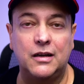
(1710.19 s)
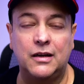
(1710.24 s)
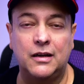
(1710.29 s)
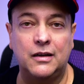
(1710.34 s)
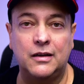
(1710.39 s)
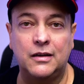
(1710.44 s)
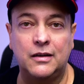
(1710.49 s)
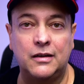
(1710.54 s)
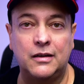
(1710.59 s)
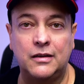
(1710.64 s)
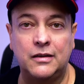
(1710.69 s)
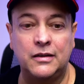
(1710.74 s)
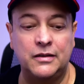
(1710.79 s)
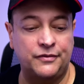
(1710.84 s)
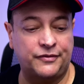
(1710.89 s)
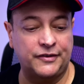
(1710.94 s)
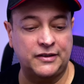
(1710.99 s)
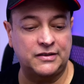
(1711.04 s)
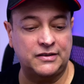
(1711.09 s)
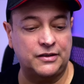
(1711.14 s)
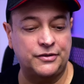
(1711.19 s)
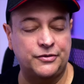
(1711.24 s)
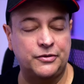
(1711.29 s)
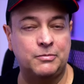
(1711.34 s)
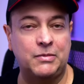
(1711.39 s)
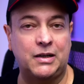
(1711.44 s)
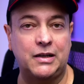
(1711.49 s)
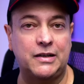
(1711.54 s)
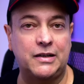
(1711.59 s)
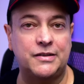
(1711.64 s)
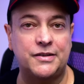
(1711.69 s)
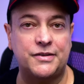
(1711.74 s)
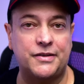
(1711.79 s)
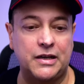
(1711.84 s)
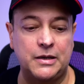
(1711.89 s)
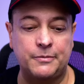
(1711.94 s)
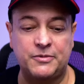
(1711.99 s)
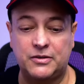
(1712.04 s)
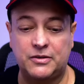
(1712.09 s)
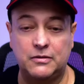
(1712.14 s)
In fact, I do my
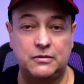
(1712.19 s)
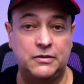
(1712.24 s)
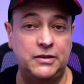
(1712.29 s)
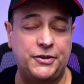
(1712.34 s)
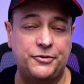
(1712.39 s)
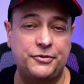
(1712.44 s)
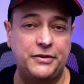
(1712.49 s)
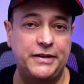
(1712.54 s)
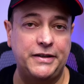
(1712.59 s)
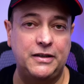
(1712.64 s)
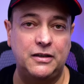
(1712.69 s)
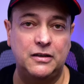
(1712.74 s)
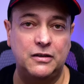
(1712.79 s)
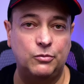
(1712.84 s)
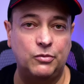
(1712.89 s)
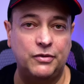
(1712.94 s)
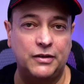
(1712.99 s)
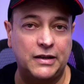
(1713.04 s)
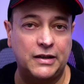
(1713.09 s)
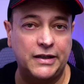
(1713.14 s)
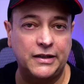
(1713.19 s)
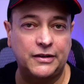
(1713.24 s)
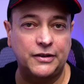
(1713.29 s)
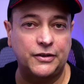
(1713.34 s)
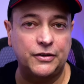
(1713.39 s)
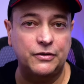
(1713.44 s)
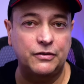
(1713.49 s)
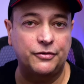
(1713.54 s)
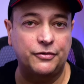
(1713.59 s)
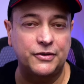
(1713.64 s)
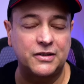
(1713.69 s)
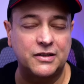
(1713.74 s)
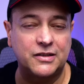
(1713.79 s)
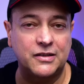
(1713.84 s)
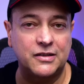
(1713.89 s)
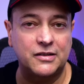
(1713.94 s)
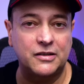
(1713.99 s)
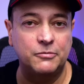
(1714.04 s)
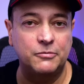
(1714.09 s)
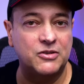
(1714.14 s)
landscapes literally with a Leica Q3
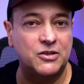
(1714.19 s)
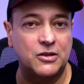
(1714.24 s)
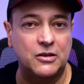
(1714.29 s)
system.